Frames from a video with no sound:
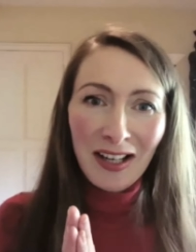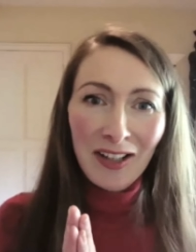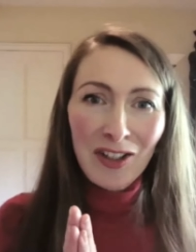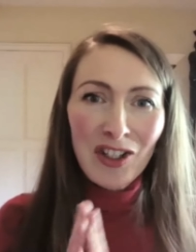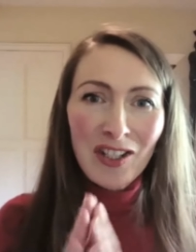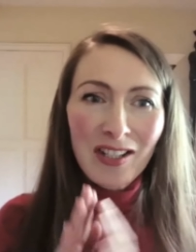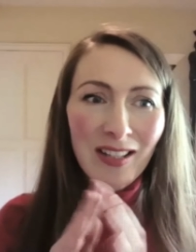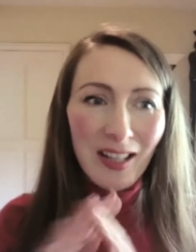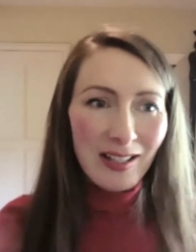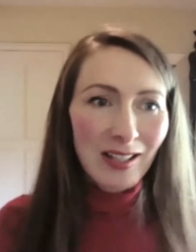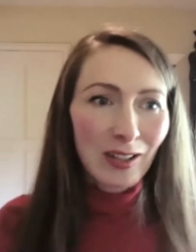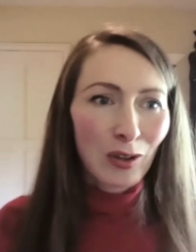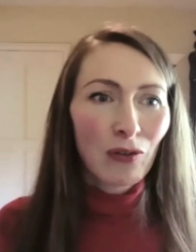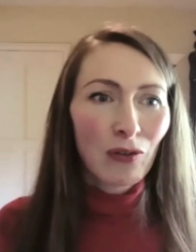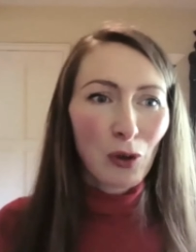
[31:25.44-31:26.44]
and she's
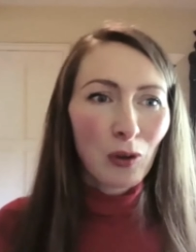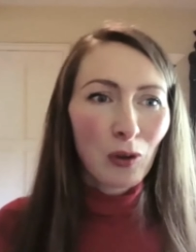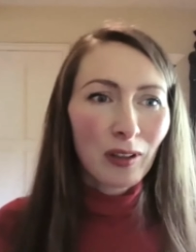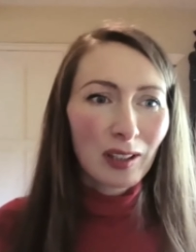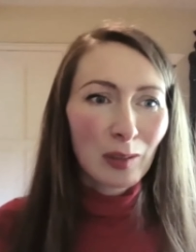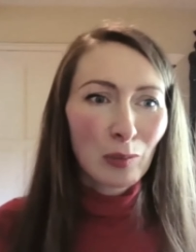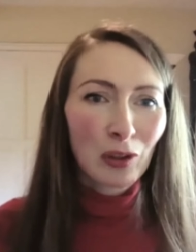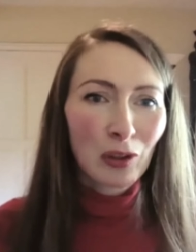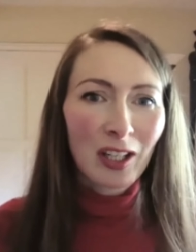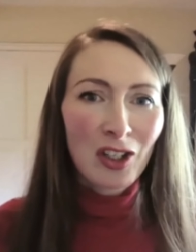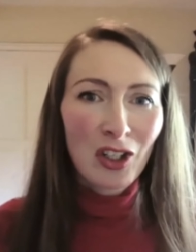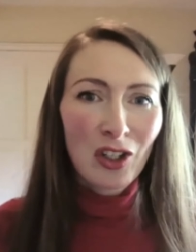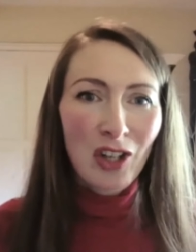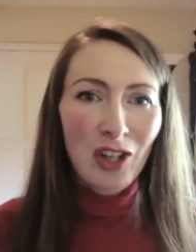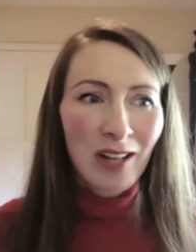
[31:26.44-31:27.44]
cutting off all the
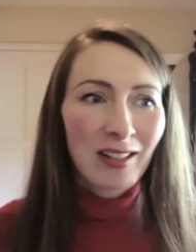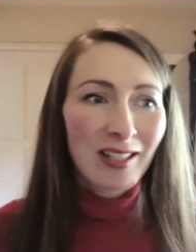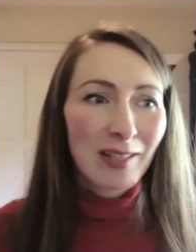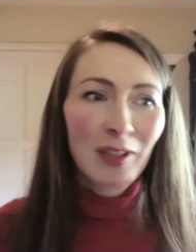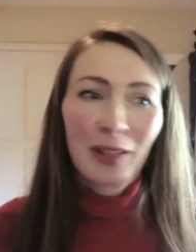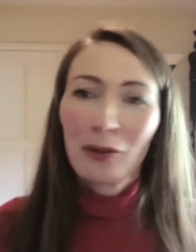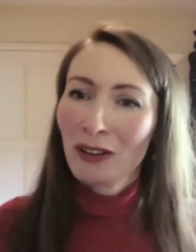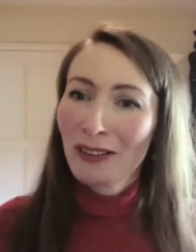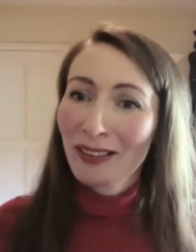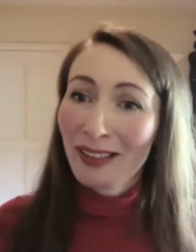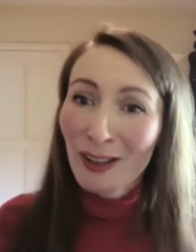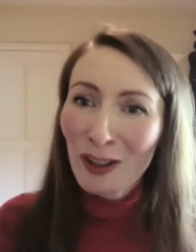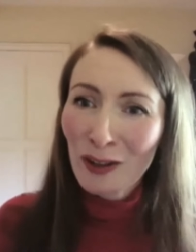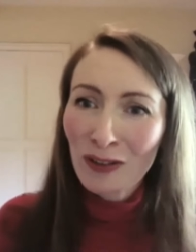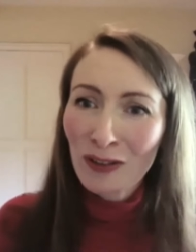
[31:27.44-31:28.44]
communication channels. I'm like, well,
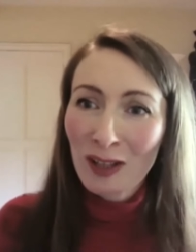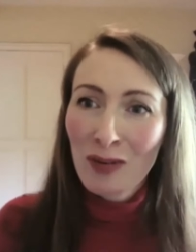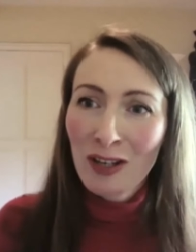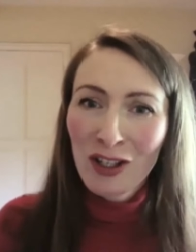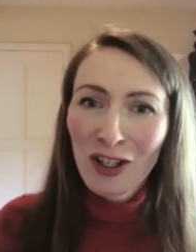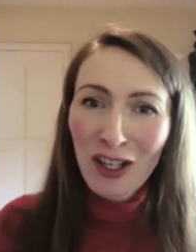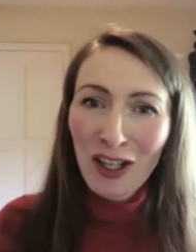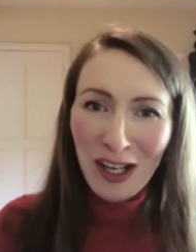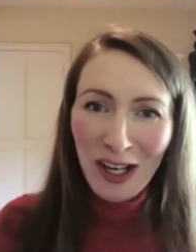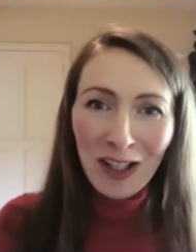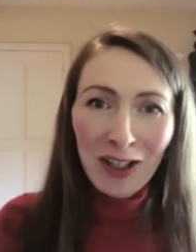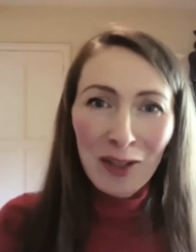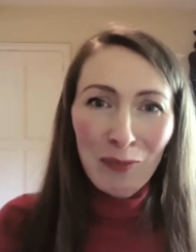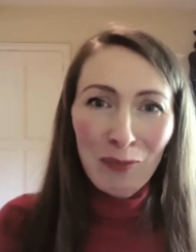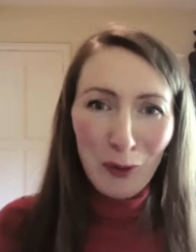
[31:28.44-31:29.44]
thank you very much.
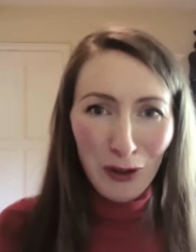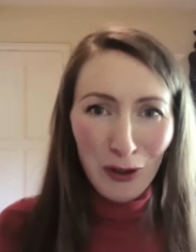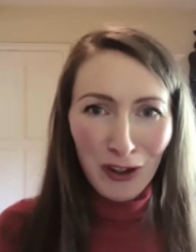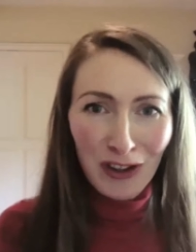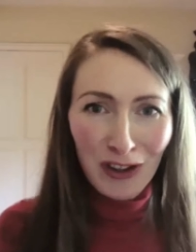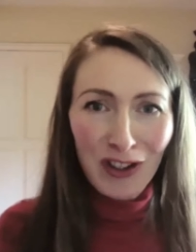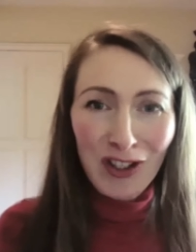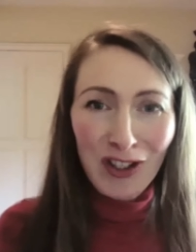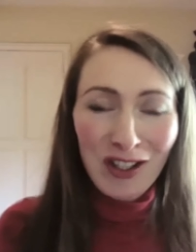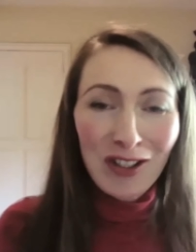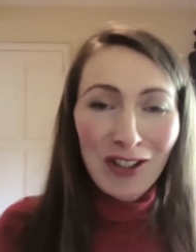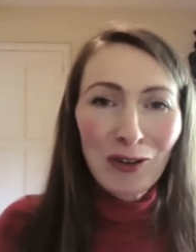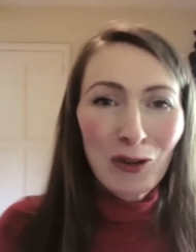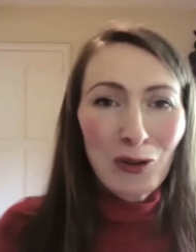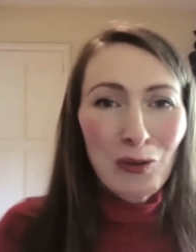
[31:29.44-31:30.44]
And the project is just
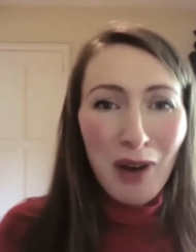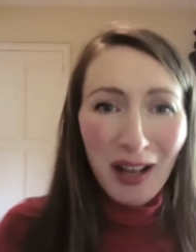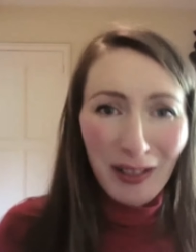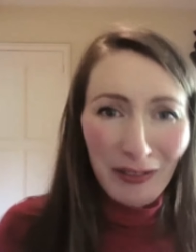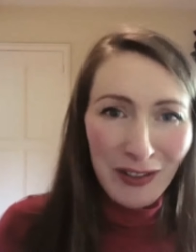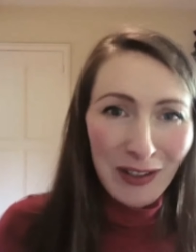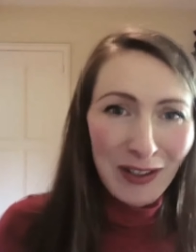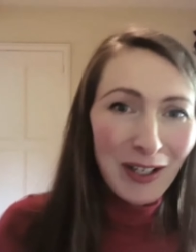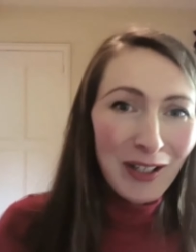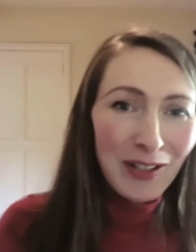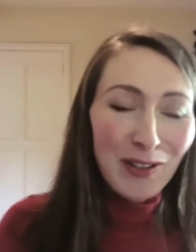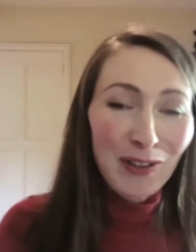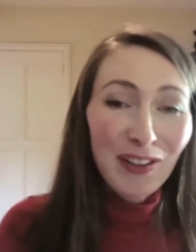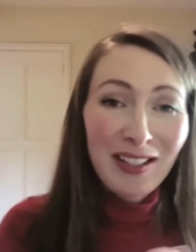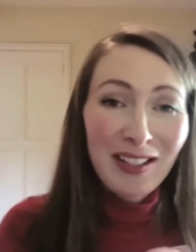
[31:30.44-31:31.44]
in 2 months.
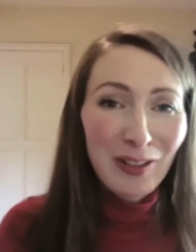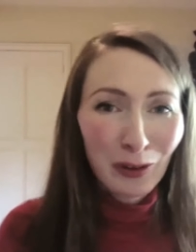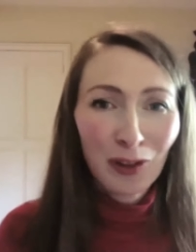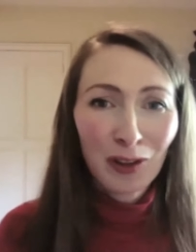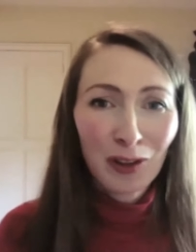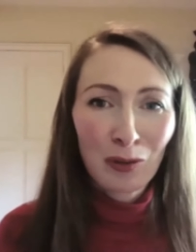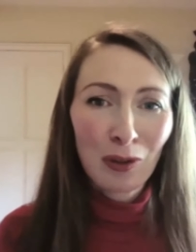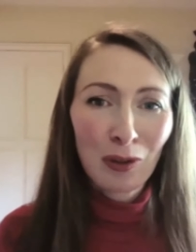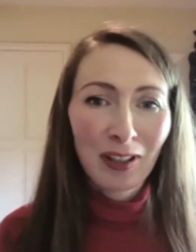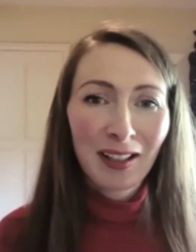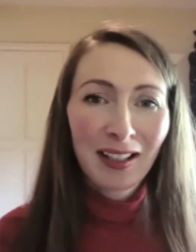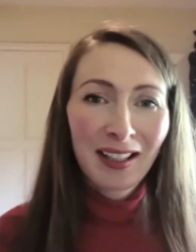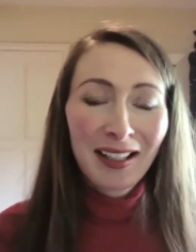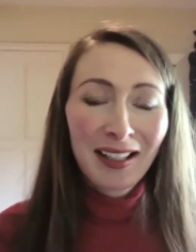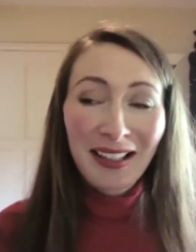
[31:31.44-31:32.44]
So that's not going to work.